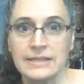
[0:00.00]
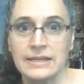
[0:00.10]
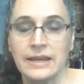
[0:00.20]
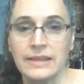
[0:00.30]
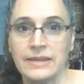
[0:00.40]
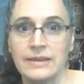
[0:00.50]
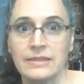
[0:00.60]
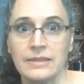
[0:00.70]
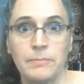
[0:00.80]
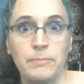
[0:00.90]
I think
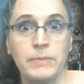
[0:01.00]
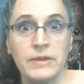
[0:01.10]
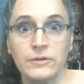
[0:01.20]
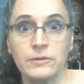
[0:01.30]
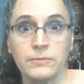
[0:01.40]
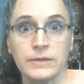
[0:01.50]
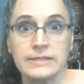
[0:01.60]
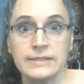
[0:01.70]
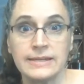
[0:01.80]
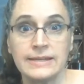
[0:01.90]
the pivotal
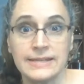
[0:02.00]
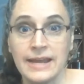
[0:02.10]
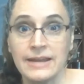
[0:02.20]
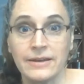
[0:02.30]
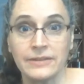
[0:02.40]
reason He died on